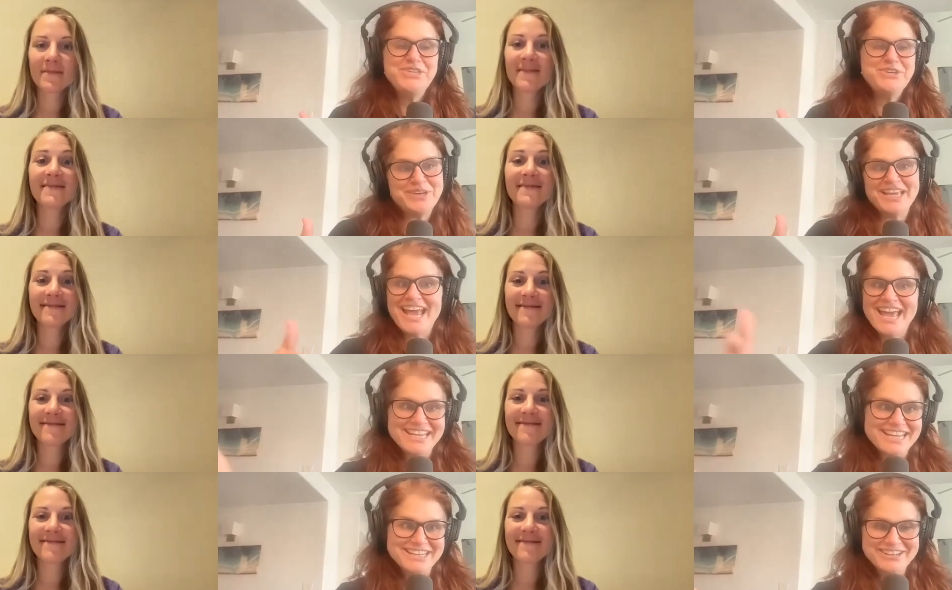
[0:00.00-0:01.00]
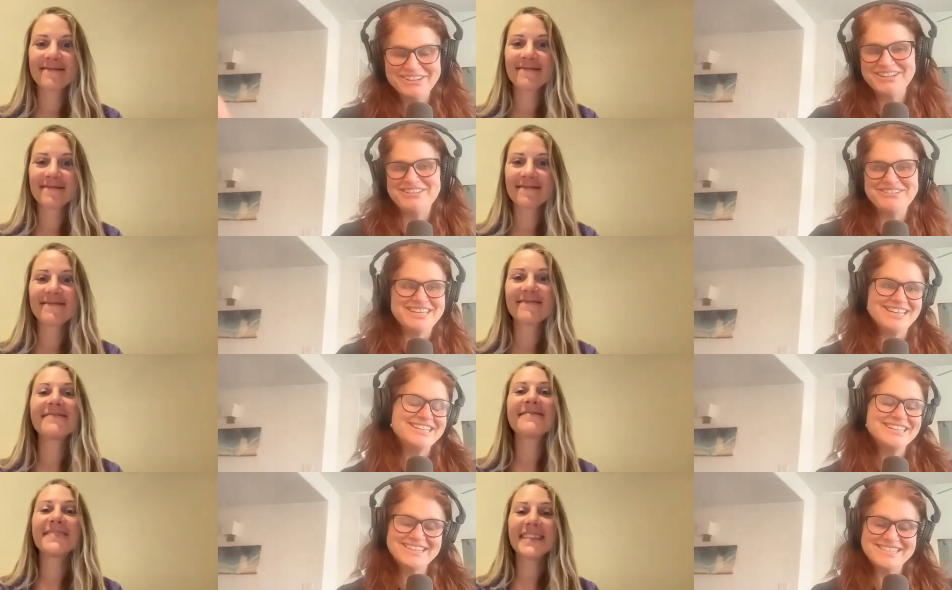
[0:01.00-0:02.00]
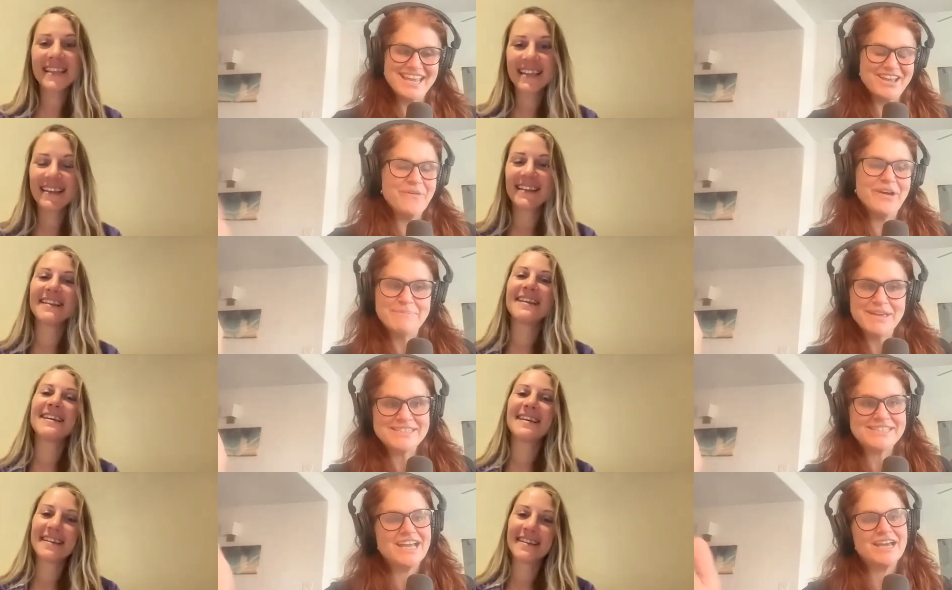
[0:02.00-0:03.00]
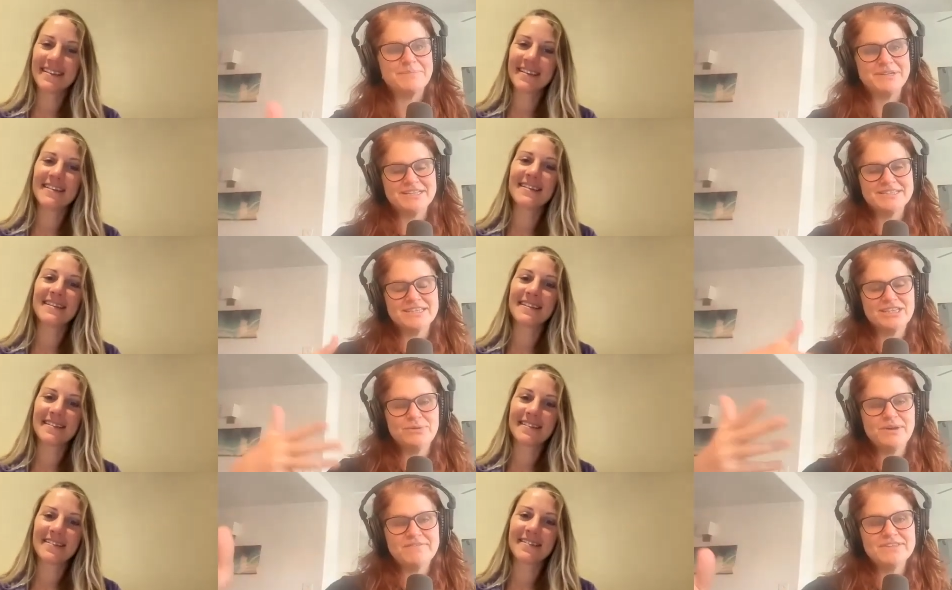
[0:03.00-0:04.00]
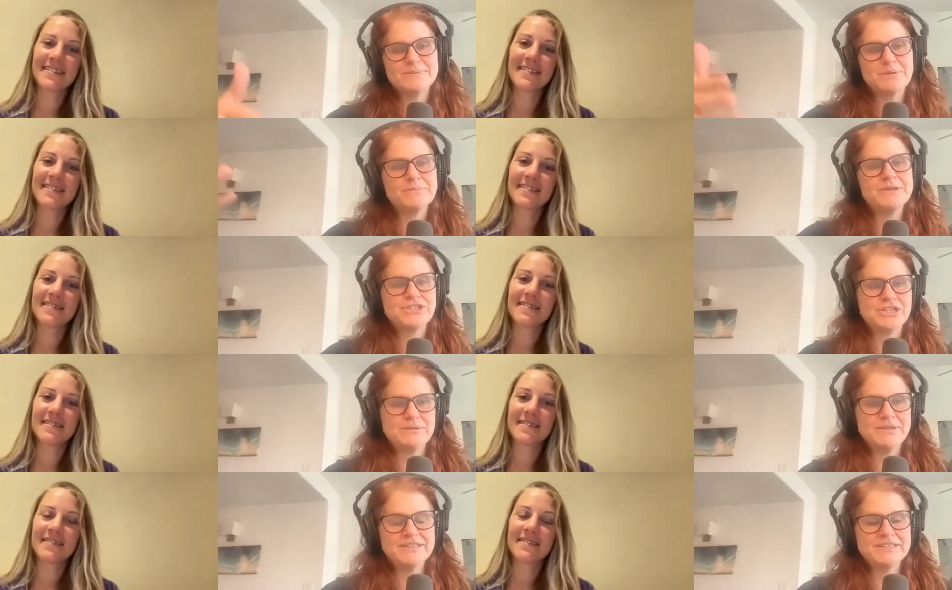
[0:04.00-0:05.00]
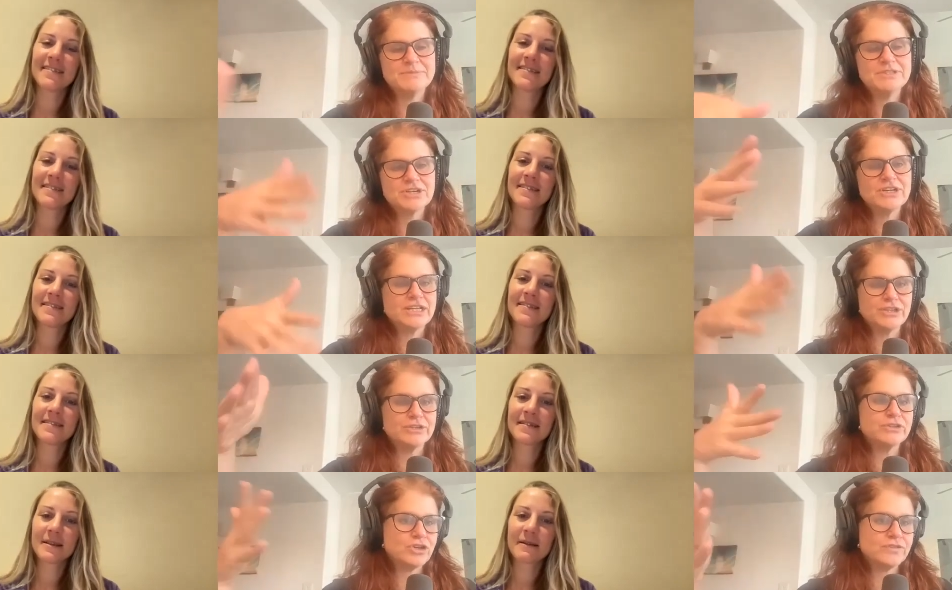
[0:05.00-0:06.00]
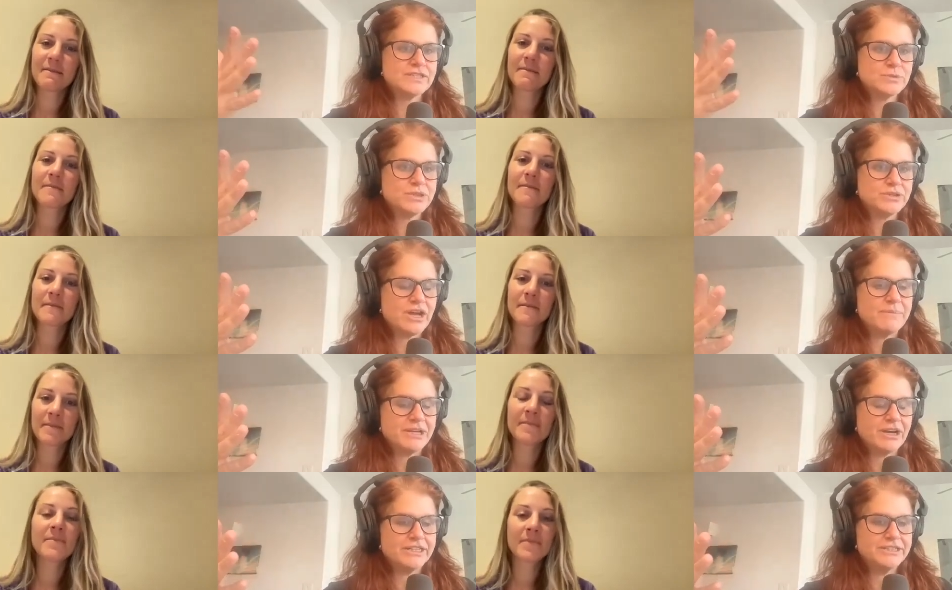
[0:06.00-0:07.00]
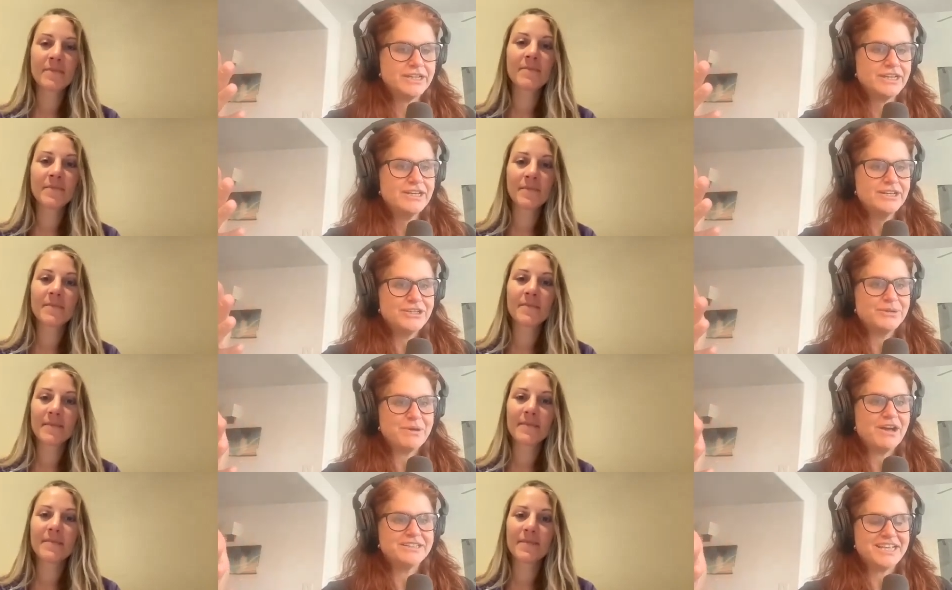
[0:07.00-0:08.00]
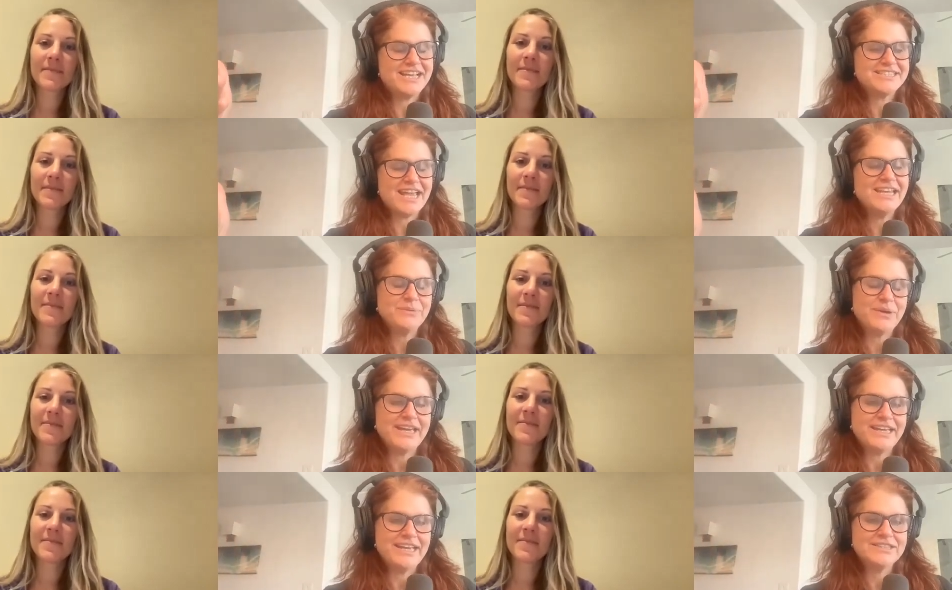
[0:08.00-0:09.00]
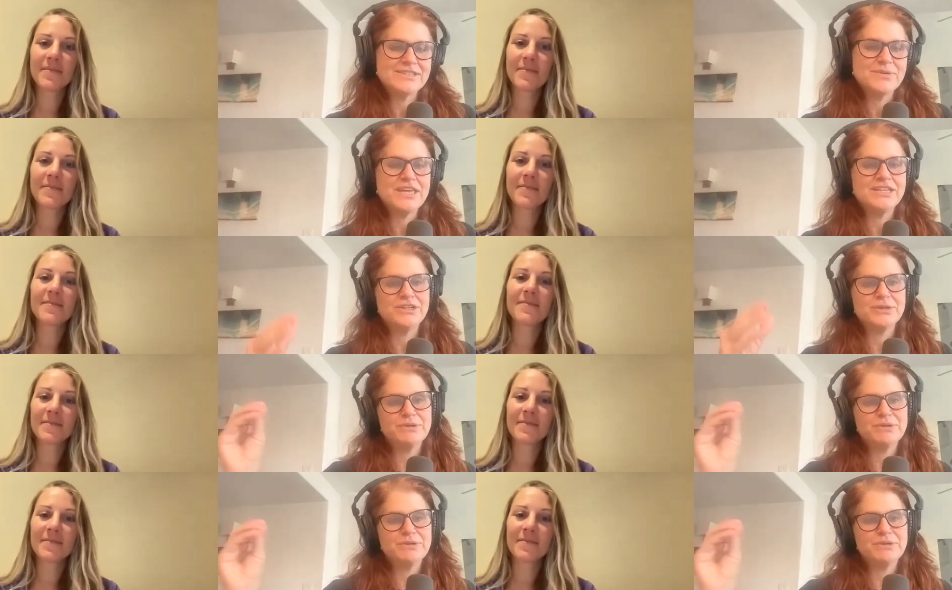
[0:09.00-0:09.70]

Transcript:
Speaker 1: you can edit or you can say, oh, I messed up. And it's like you have this permission because someone's already a little nervous when they're coming on your podcast anyway. And so then you're